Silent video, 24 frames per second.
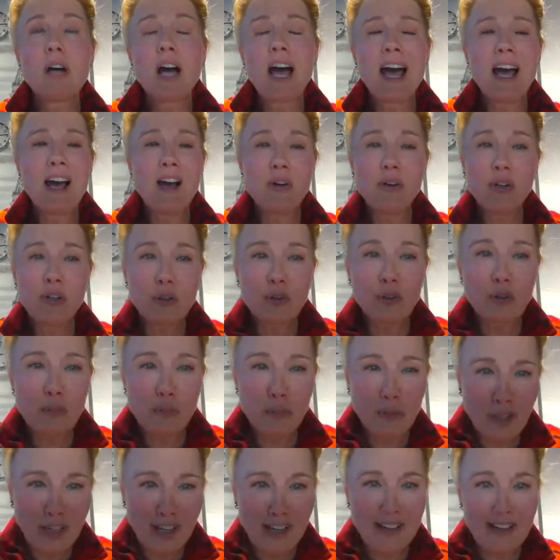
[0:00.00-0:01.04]
how you
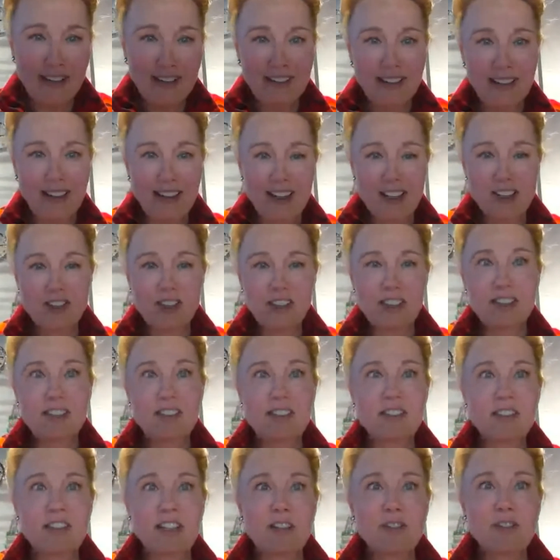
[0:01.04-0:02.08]
compare actually
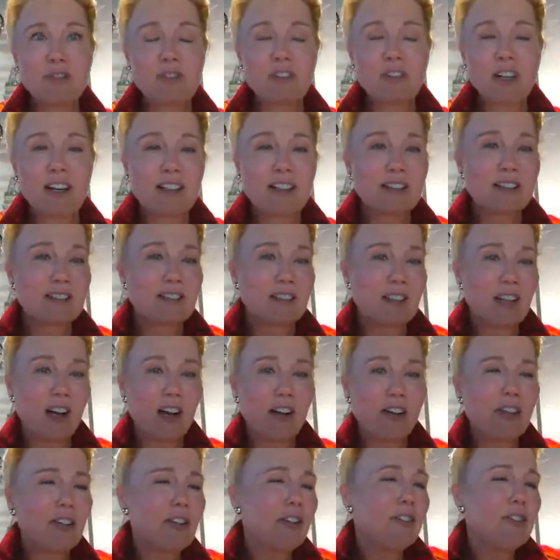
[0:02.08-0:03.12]
decentralized, are
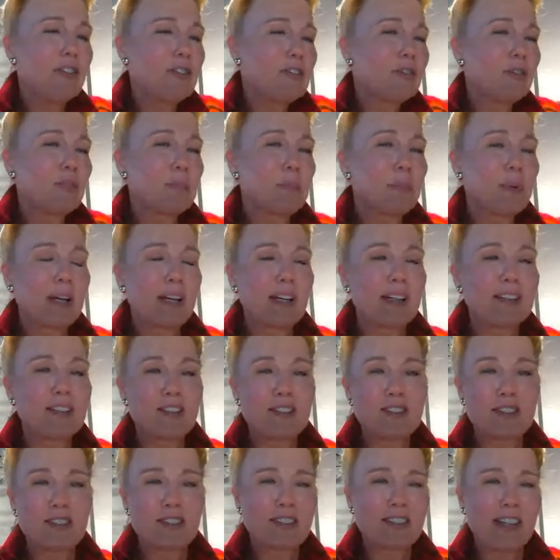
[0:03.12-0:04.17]
you going to do it by
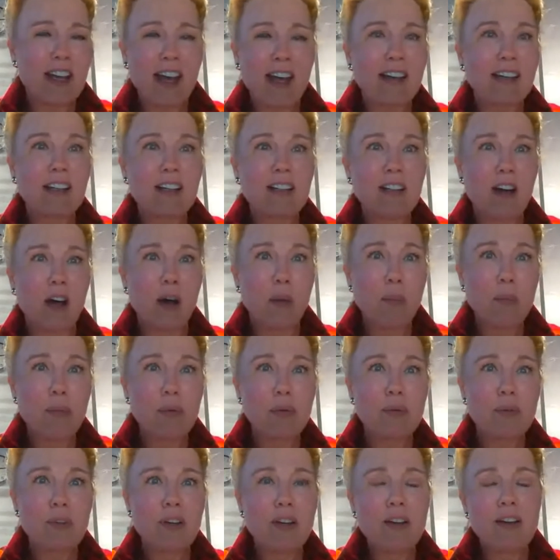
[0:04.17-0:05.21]
just adding it
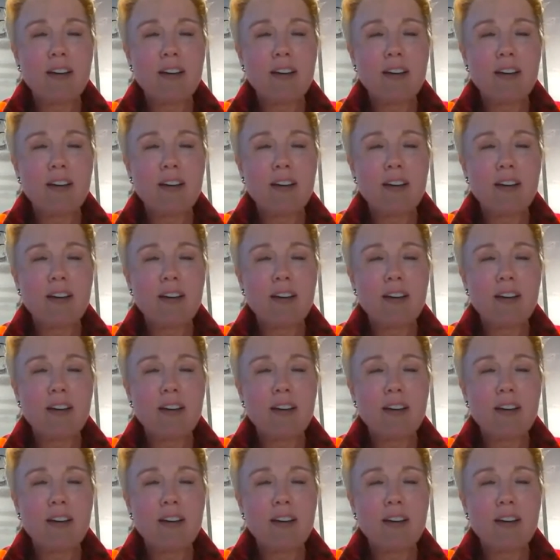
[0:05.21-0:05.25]
up?